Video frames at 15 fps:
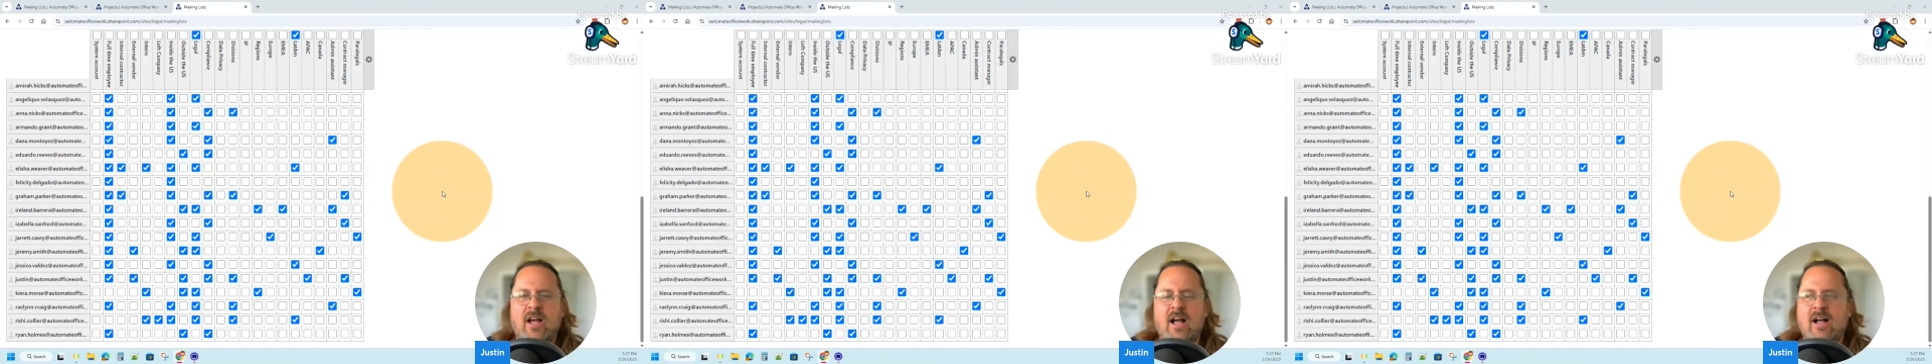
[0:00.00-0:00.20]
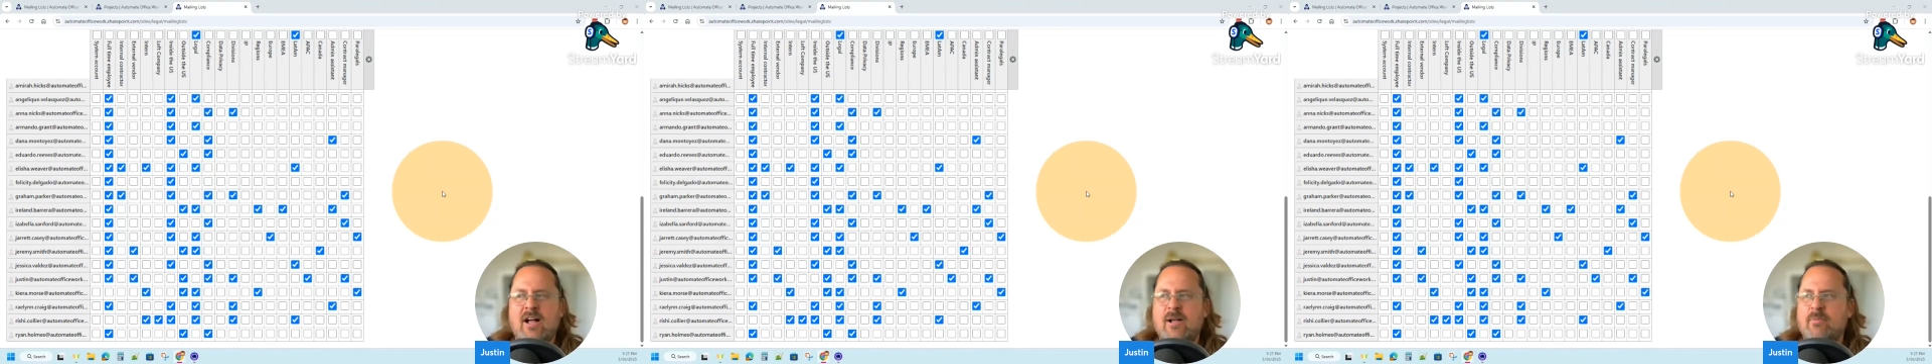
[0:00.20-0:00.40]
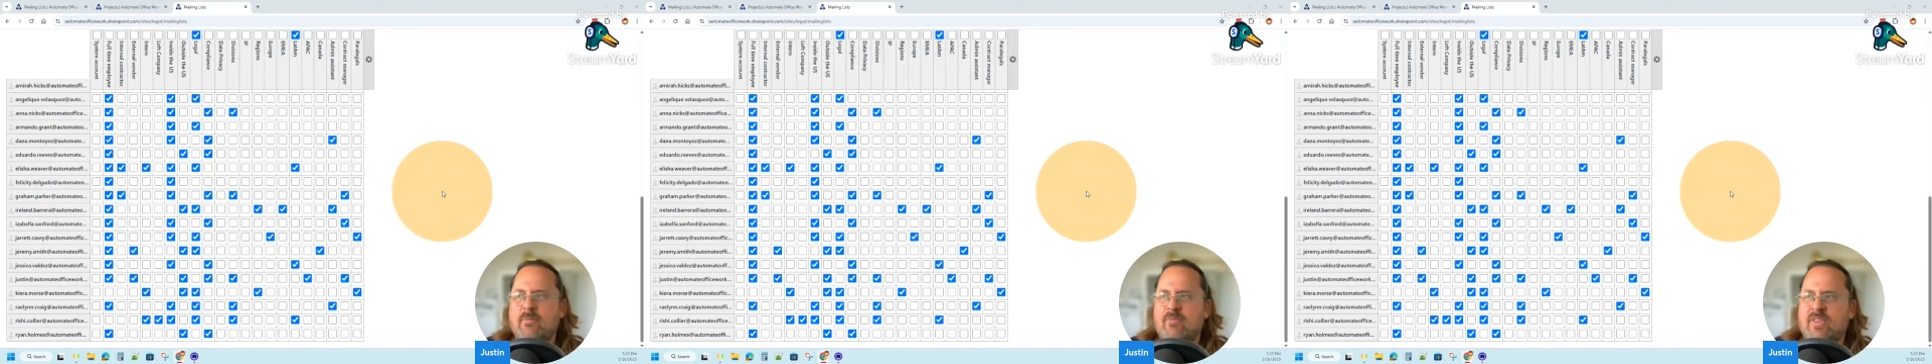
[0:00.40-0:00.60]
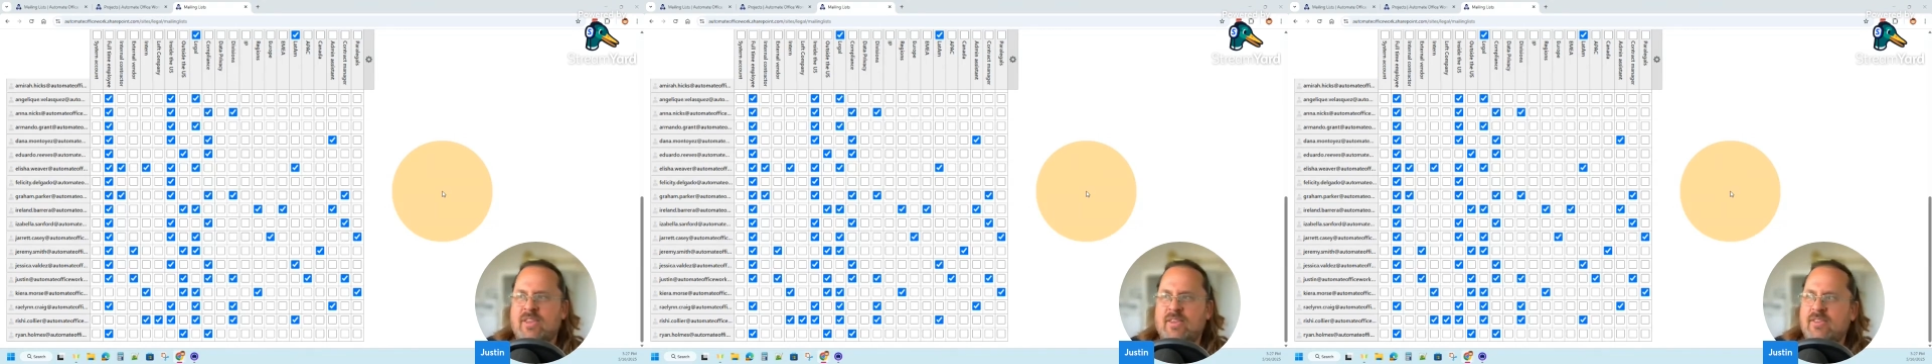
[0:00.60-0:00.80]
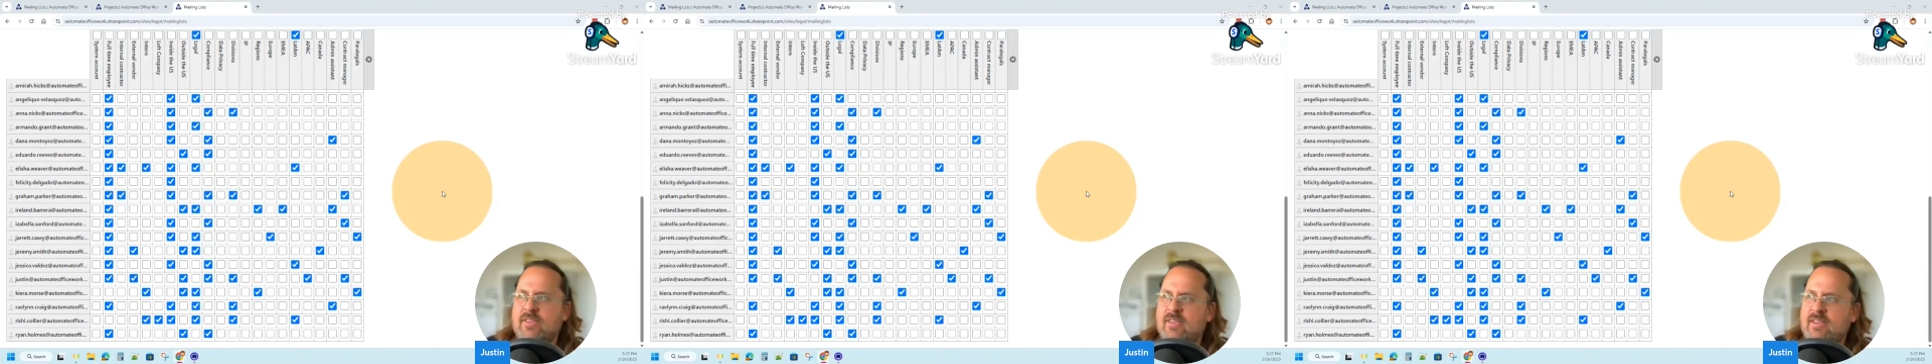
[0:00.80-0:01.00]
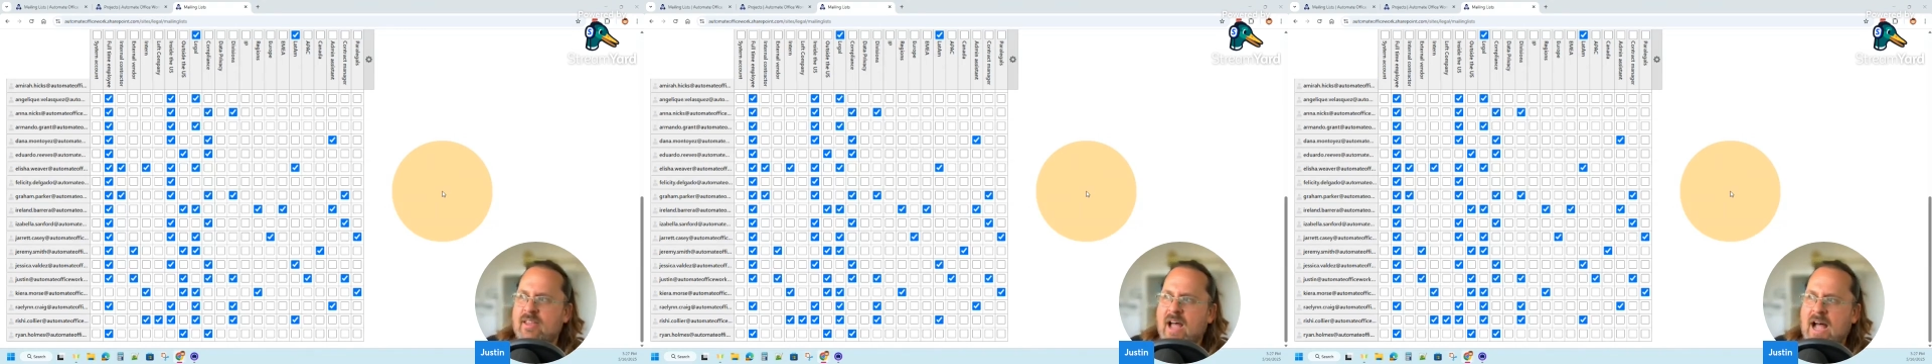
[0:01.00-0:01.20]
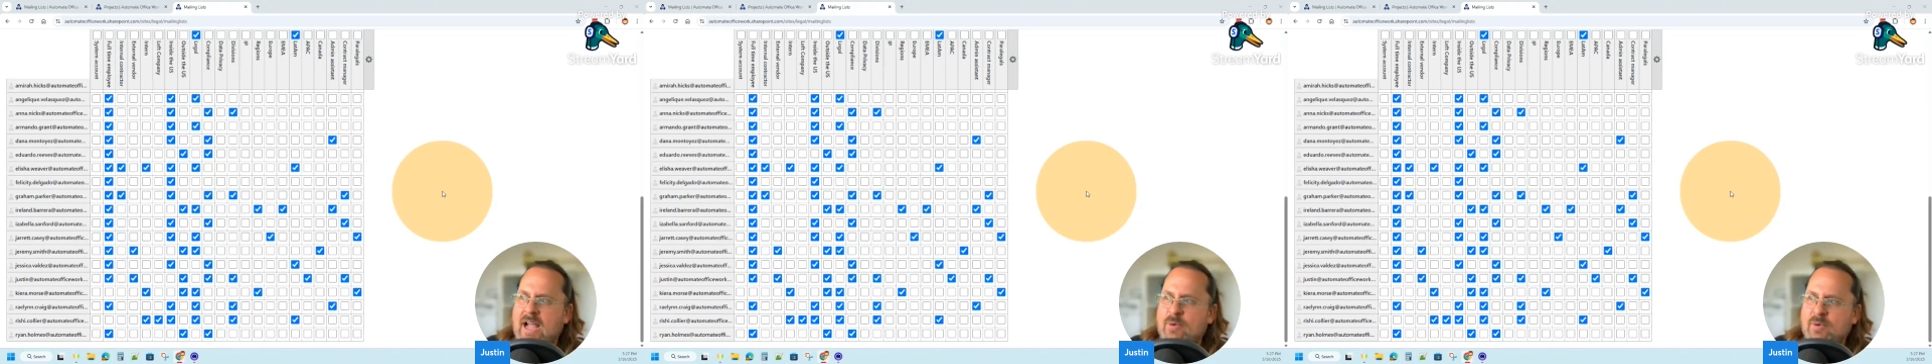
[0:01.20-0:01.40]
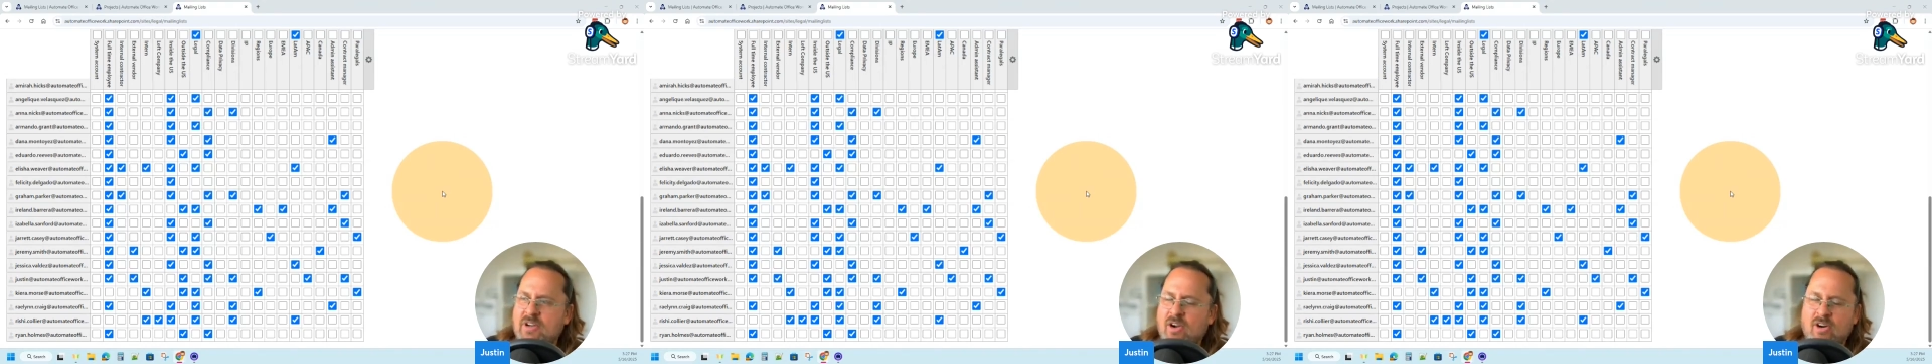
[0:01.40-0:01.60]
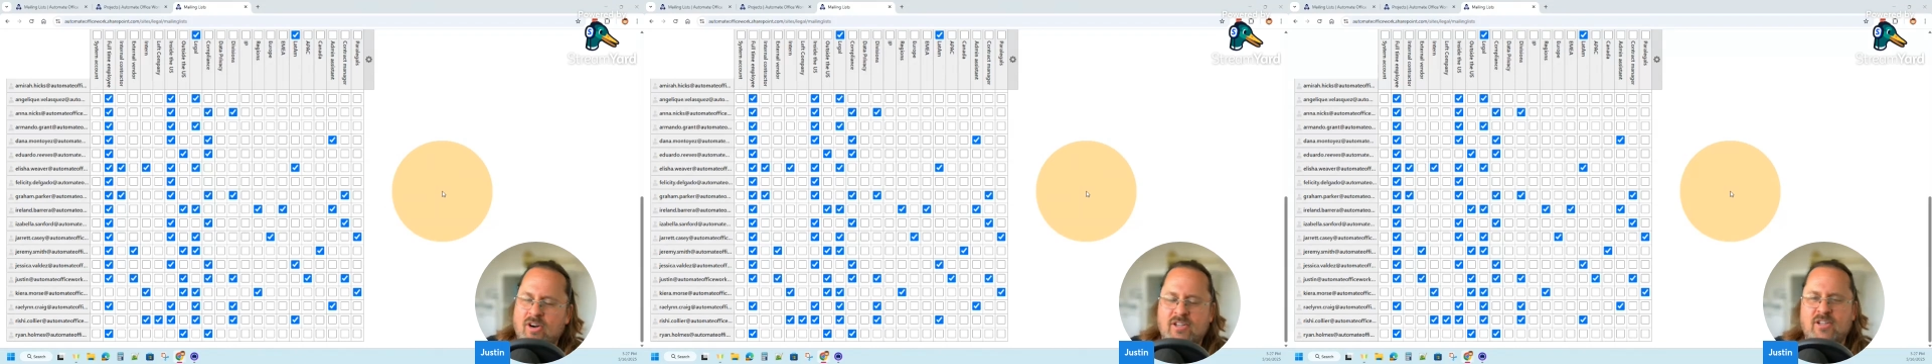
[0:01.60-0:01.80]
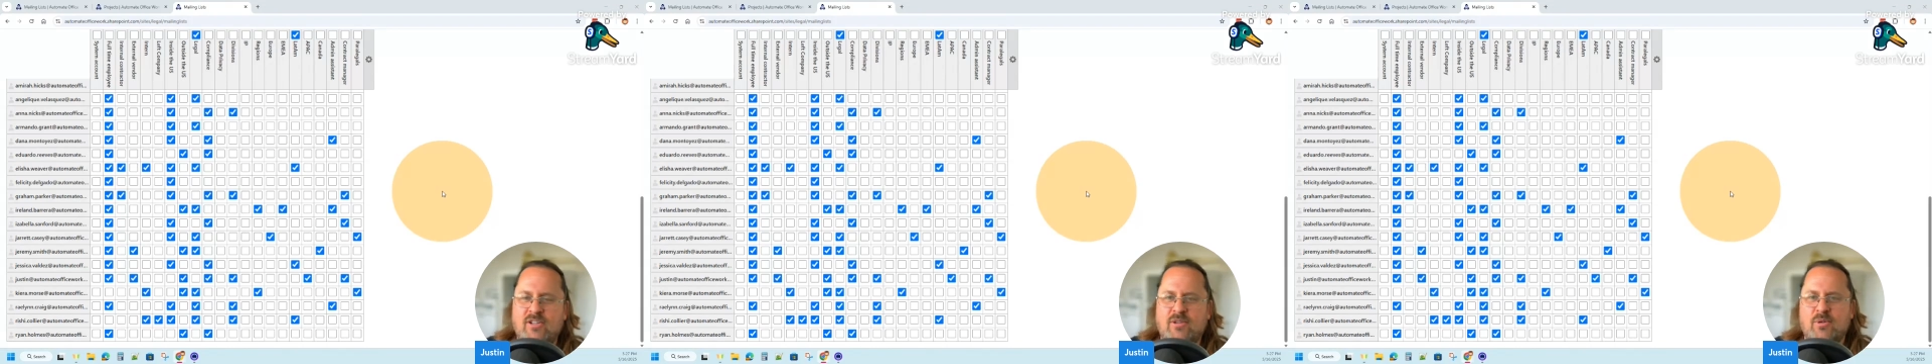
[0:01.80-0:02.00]
Um, I would
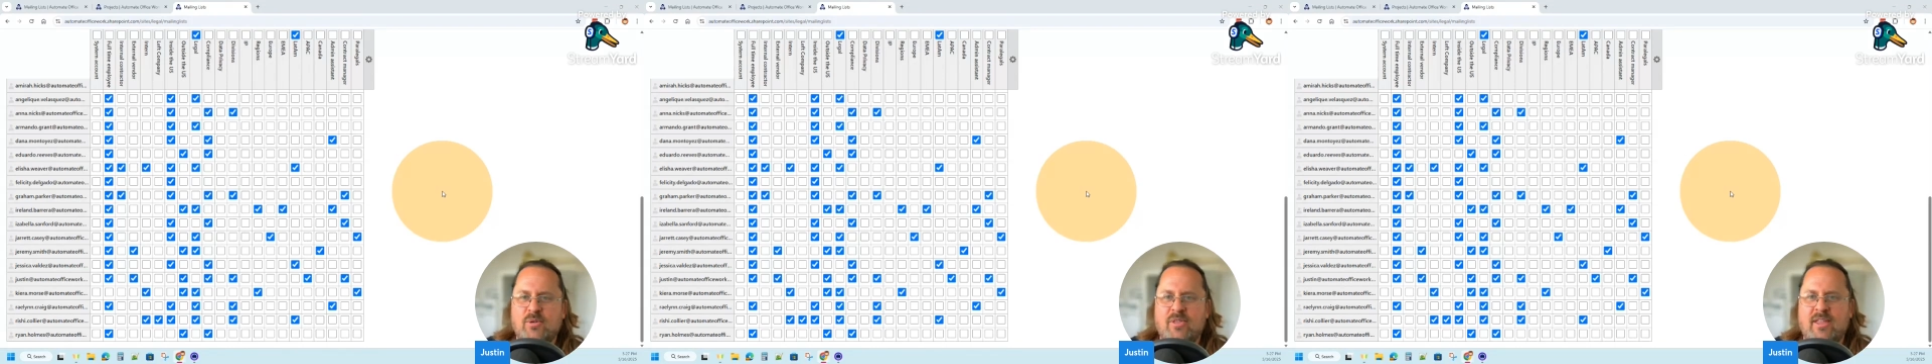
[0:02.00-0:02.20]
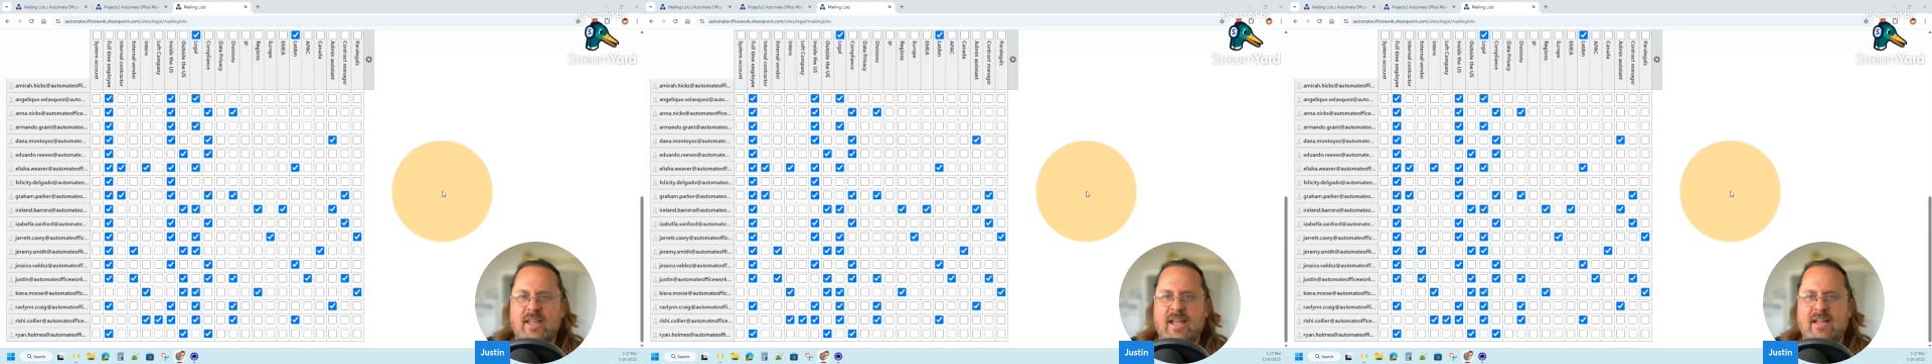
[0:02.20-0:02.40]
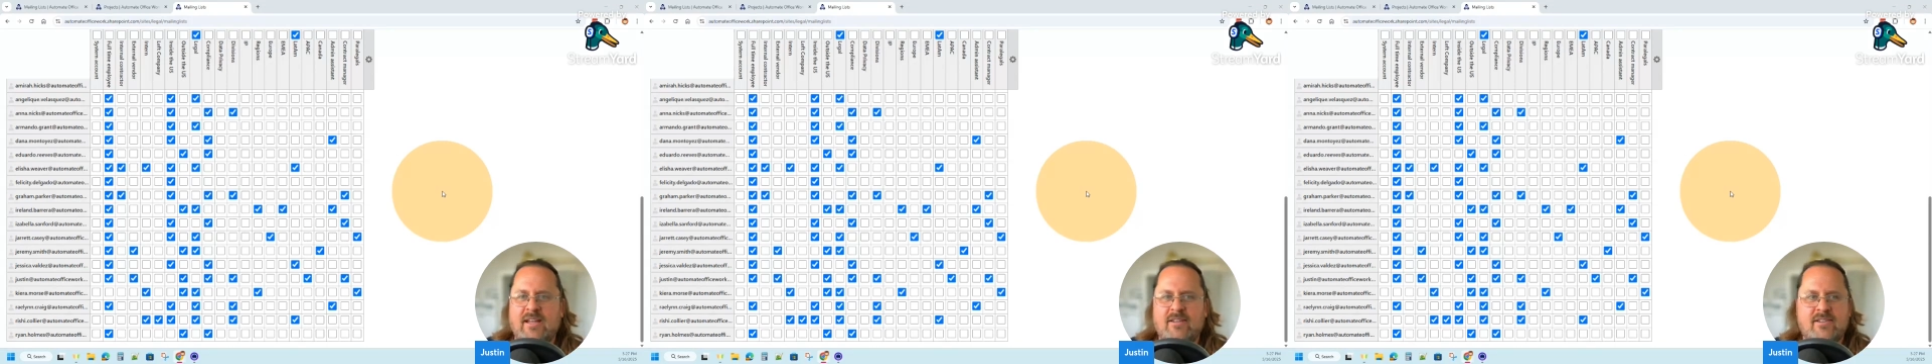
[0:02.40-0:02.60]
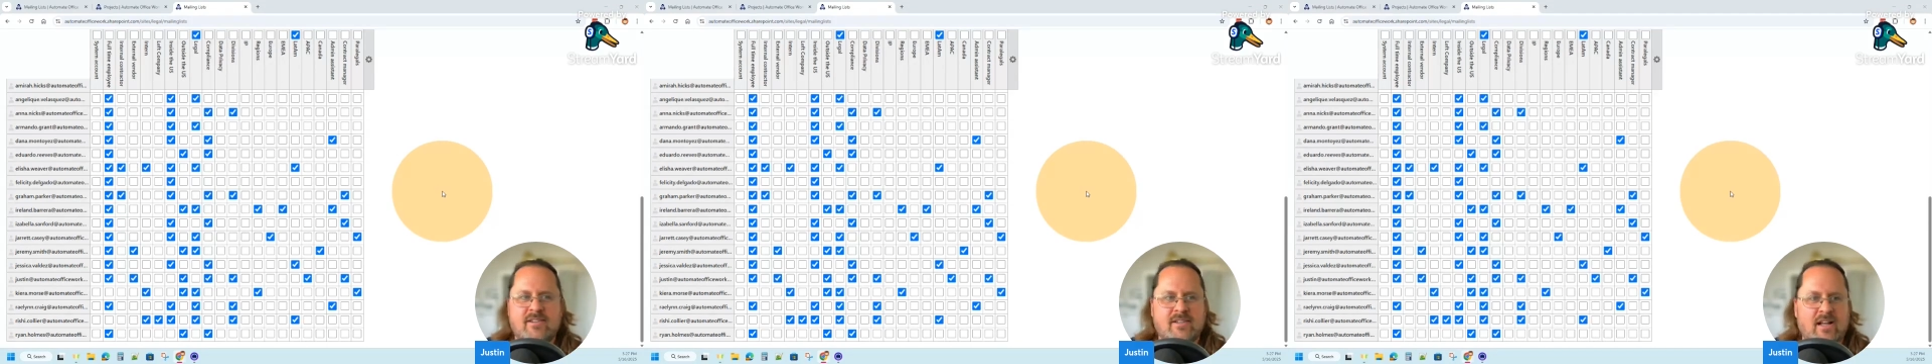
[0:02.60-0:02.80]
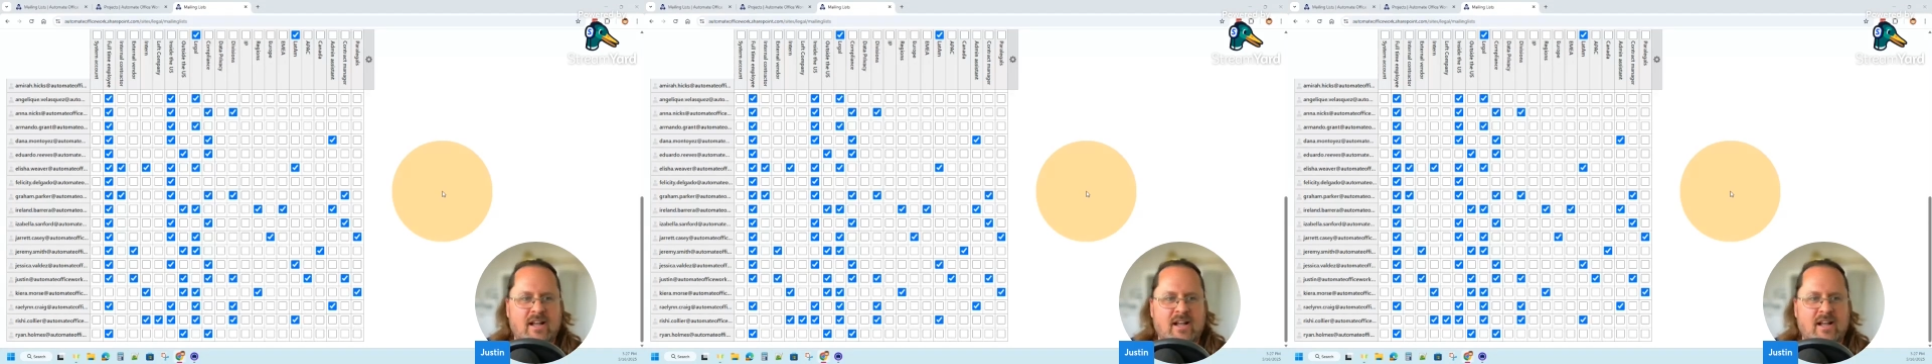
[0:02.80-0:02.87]
argue that